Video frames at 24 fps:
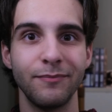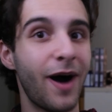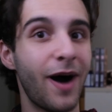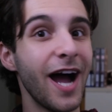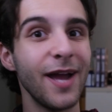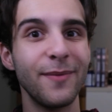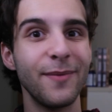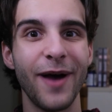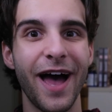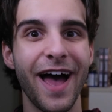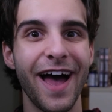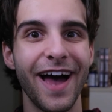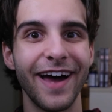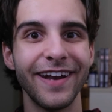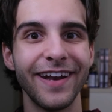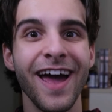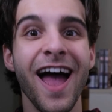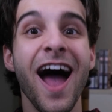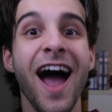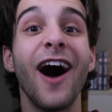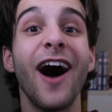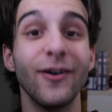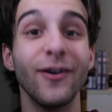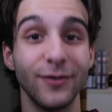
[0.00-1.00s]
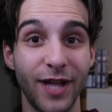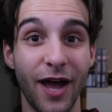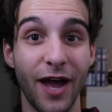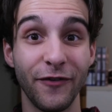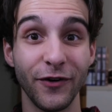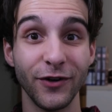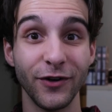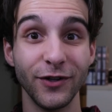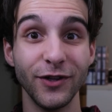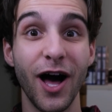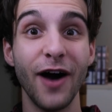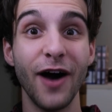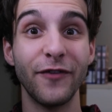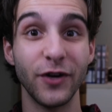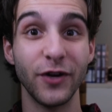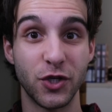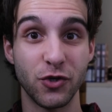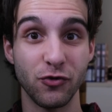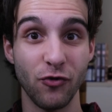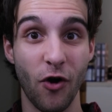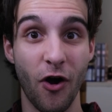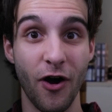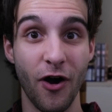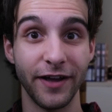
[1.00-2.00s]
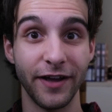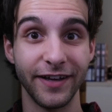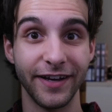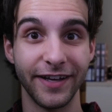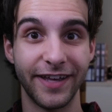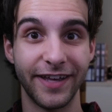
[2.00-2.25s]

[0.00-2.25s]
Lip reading: My bad, I'll never love a drawing